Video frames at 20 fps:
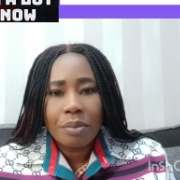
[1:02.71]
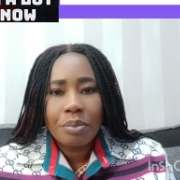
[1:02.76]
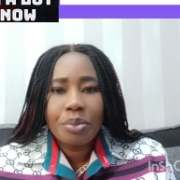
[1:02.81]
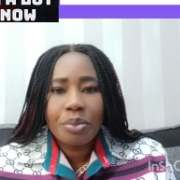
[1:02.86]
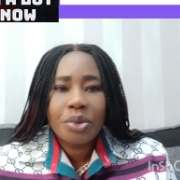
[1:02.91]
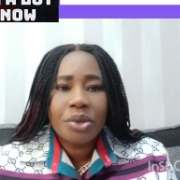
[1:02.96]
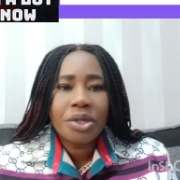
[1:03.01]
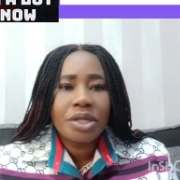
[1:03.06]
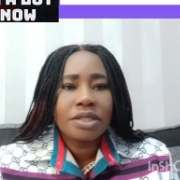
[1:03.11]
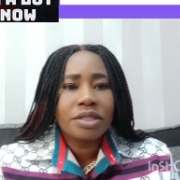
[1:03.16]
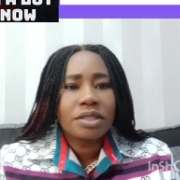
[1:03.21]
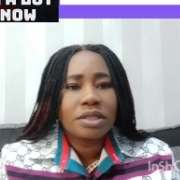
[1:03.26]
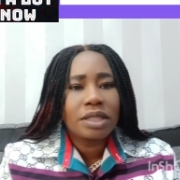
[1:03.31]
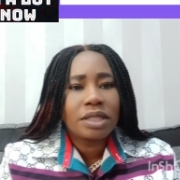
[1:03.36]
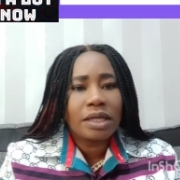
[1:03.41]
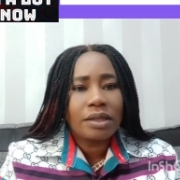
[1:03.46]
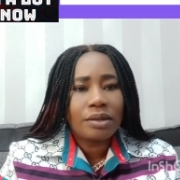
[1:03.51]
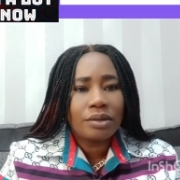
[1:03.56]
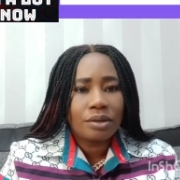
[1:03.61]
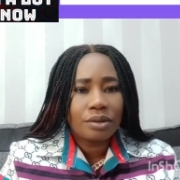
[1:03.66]
Praise the
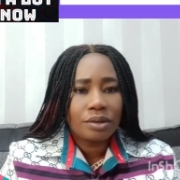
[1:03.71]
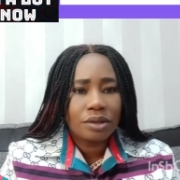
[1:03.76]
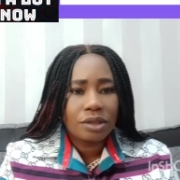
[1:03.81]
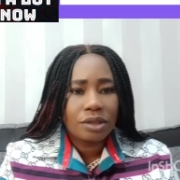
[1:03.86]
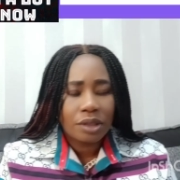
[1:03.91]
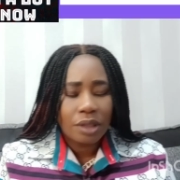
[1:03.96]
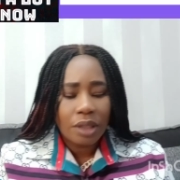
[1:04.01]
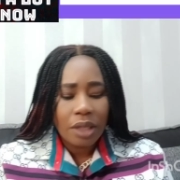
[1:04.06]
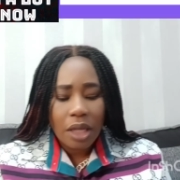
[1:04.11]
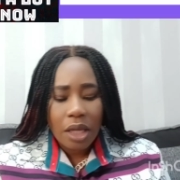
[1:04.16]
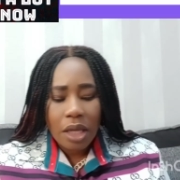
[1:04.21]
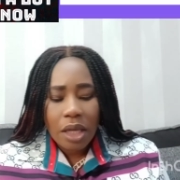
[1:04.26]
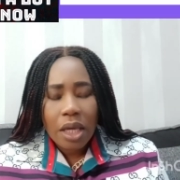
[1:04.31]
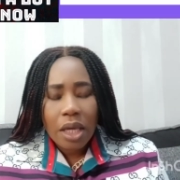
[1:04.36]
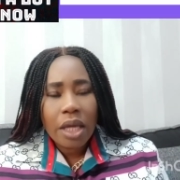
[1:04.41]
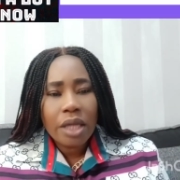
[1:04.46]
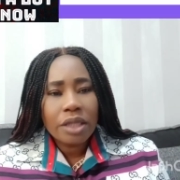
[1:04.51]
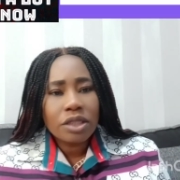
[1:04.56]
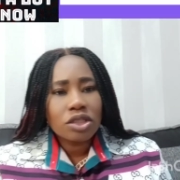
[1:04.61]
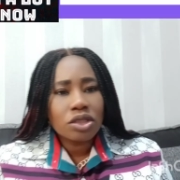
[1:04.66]
Lord.
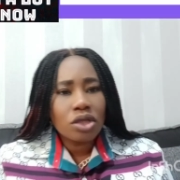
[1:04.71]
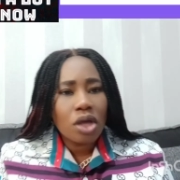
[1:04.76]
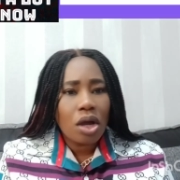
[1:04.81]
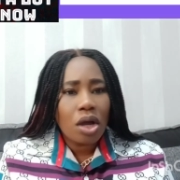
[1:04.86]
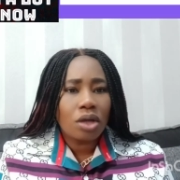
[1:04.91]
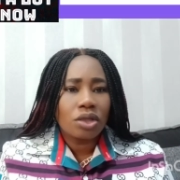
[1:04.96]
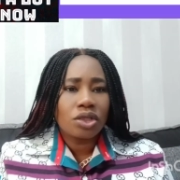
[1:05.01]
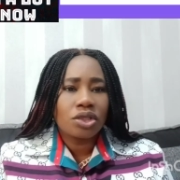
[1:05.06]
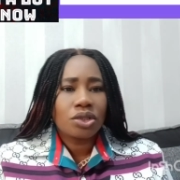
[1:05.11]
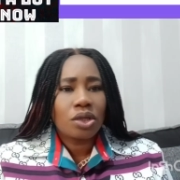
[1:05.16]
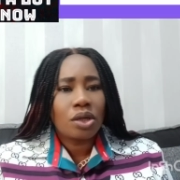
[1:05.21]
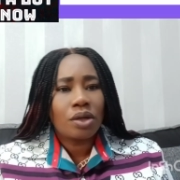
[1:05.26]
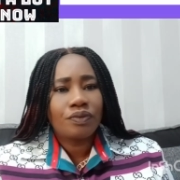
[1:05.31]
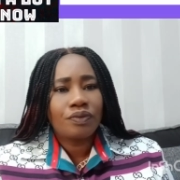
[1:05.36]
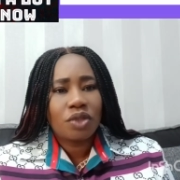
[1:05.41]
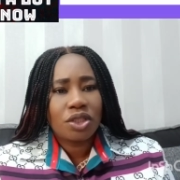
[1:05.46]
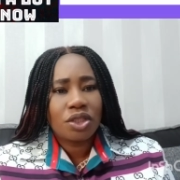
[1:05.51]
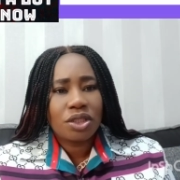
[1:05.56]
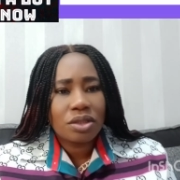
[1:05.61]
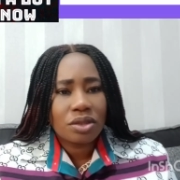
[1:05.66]
A touch of
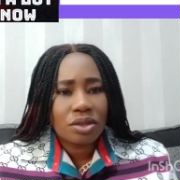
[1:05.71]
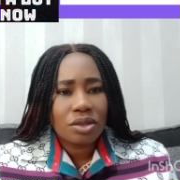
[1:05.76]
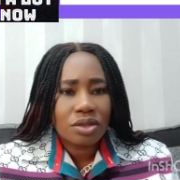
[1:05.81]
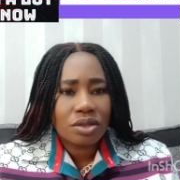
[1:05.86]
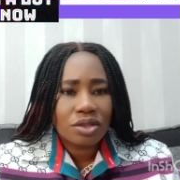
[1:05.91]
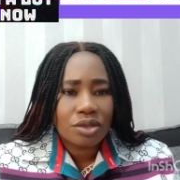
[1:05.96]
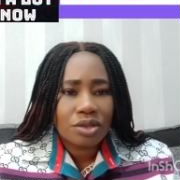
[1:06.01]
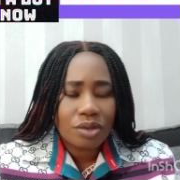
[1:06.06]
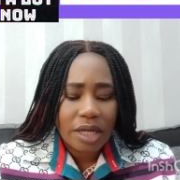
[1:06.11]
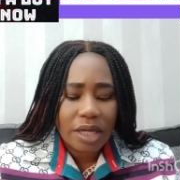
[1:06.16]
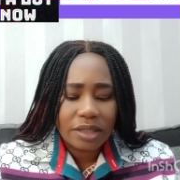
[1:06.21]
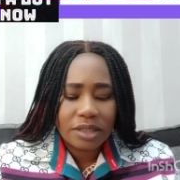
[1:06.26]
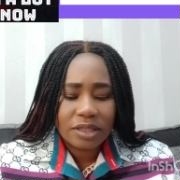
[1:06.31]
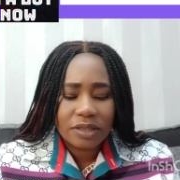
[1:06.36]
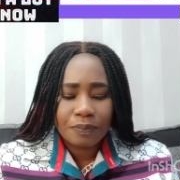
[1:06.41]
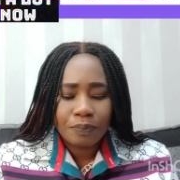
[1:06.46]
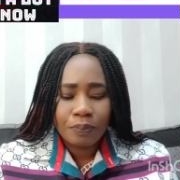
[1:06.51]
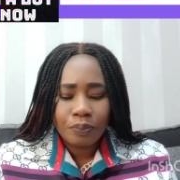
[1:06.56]
Jesus Christ.